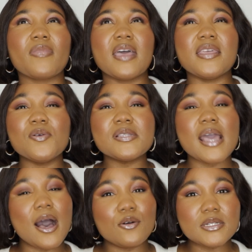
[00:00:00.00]
I think it was their
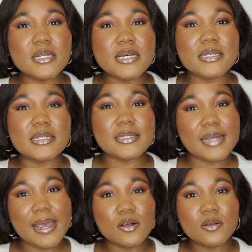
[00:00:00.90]
outlet
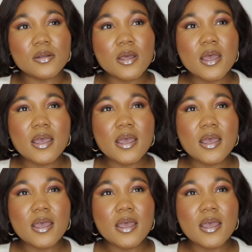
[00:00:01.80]
sale,